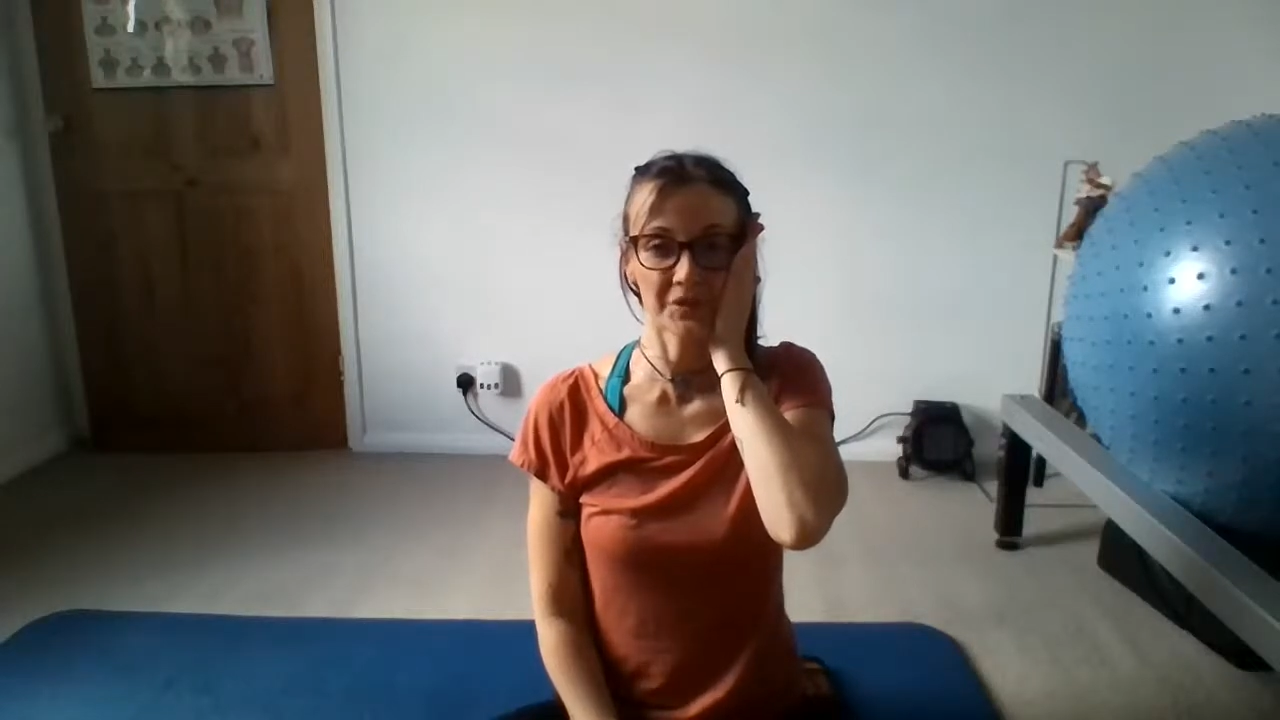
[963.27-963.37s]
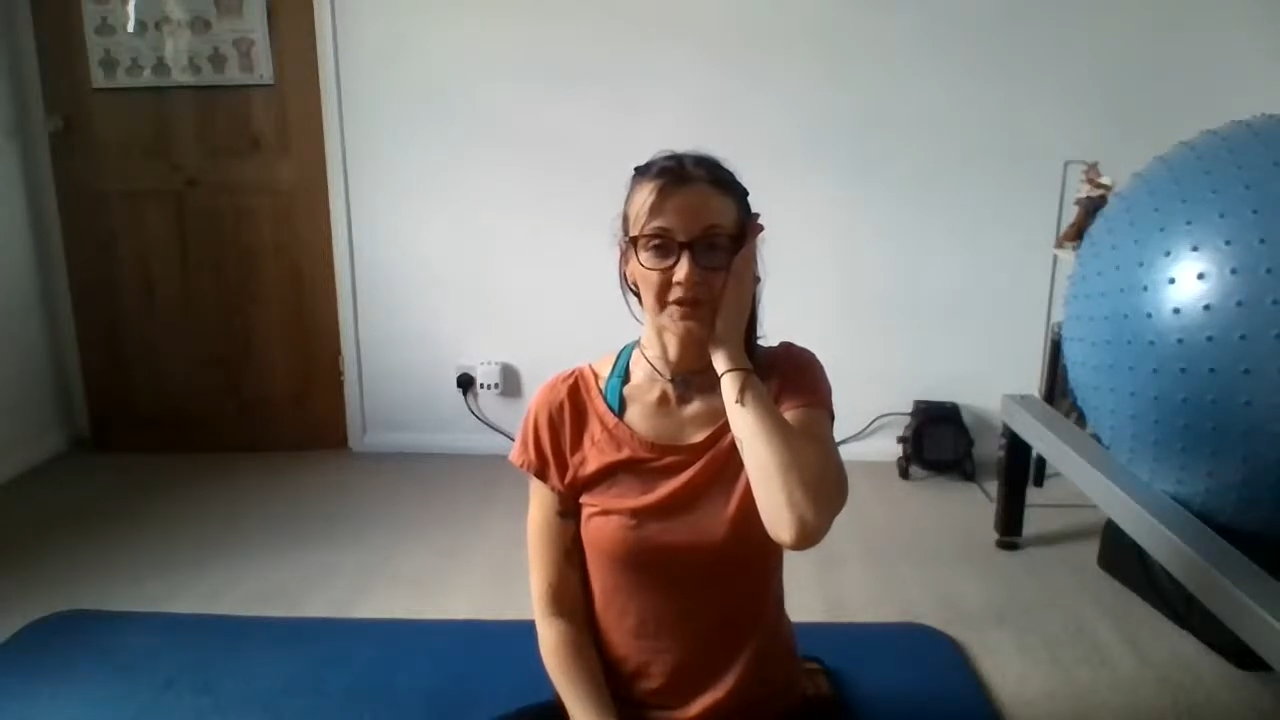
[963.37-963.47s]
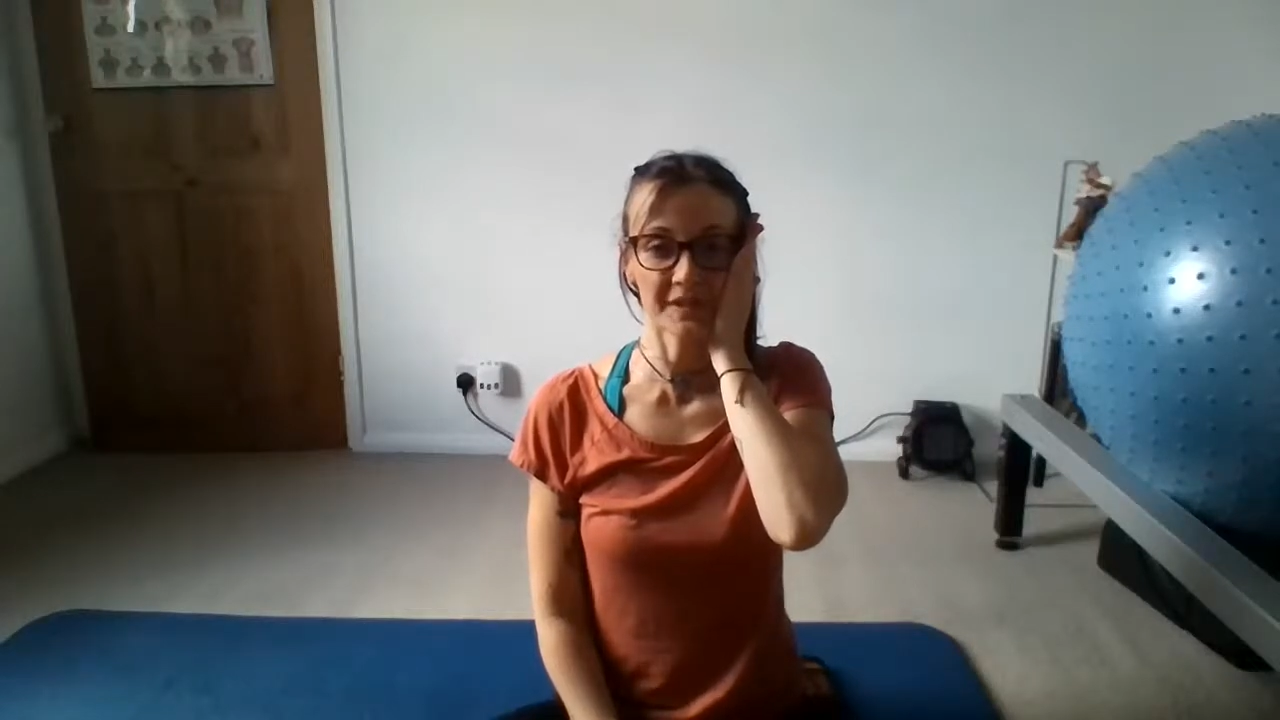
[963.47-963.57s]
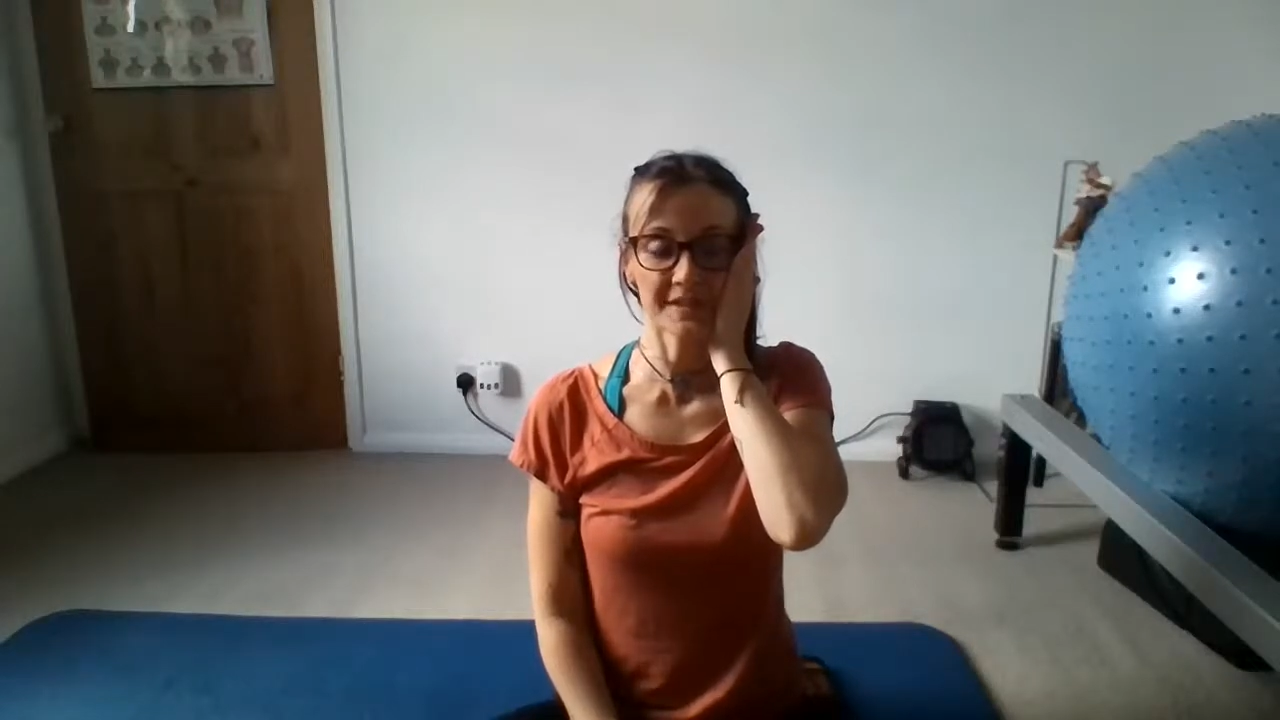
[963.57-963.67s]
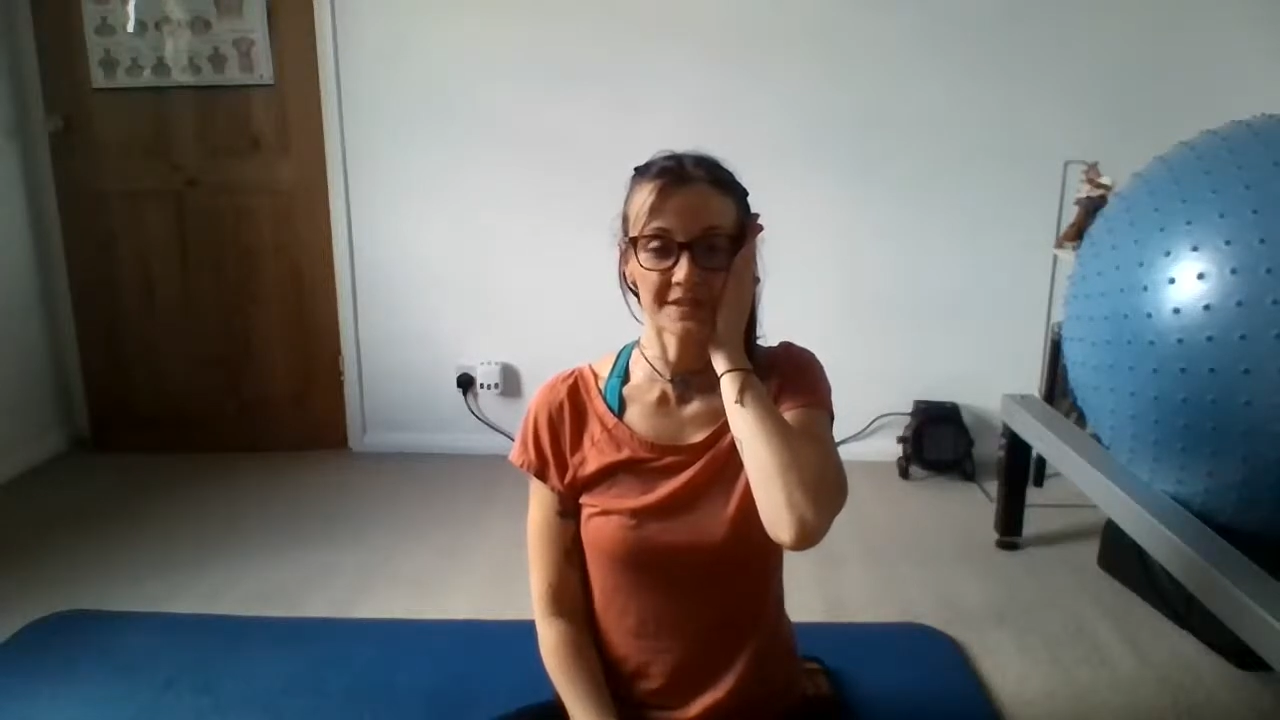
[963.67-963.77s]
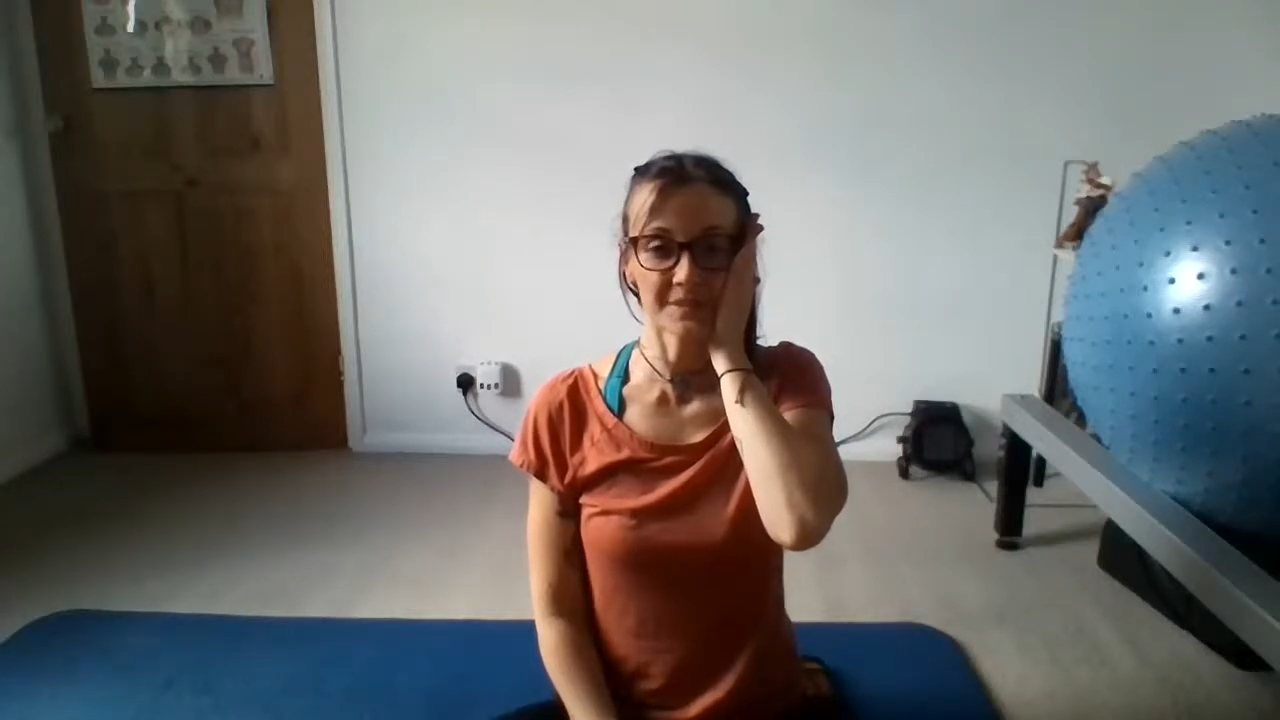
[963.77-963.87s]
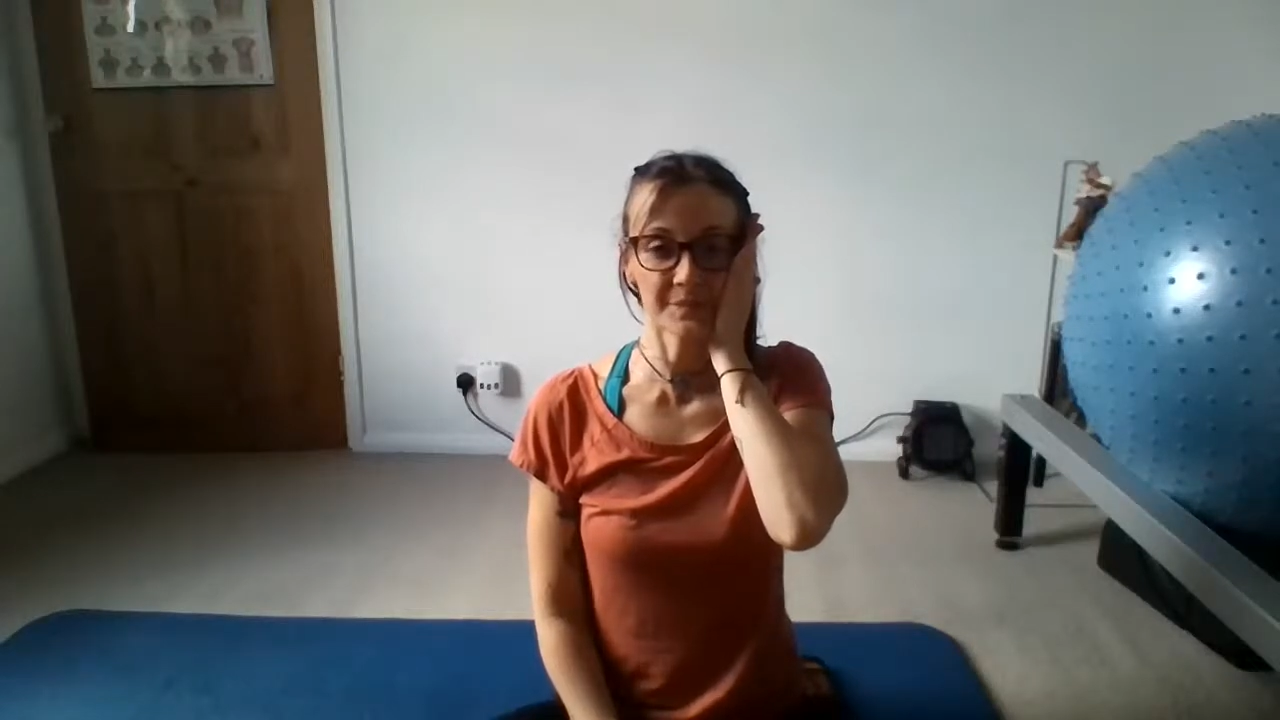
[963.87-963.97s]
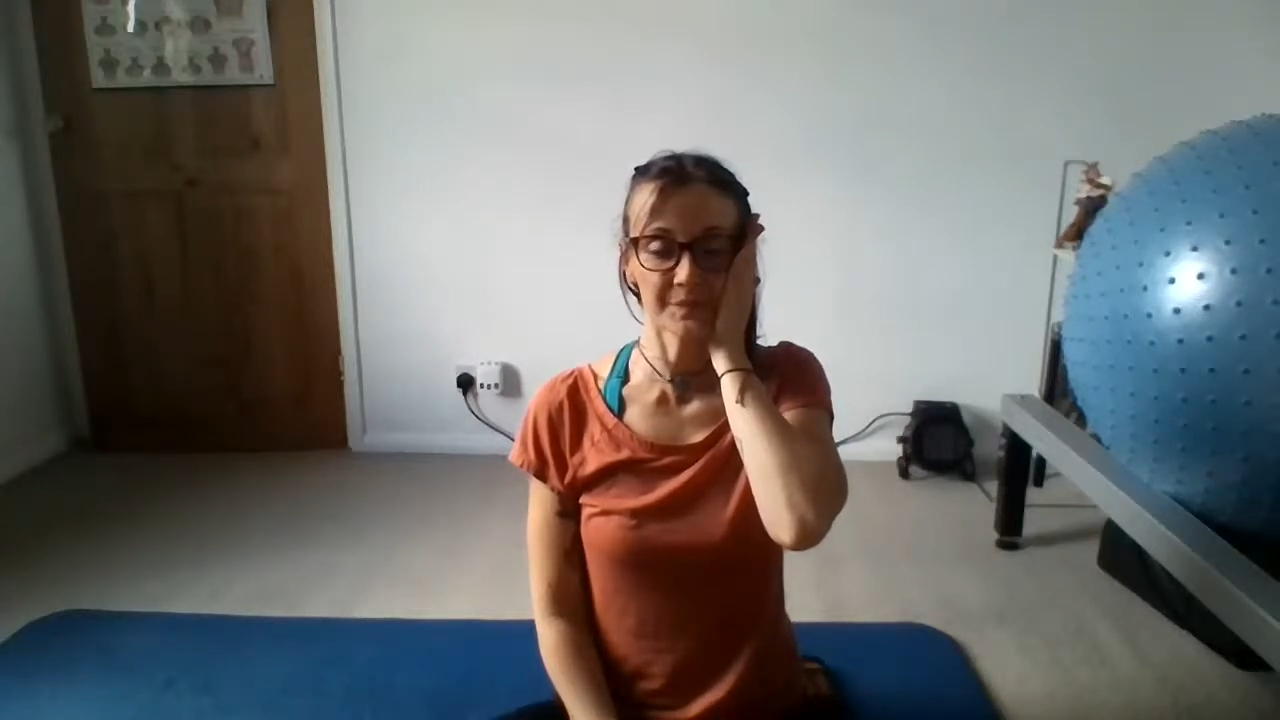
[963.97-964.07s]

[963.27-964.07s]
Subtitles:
sides.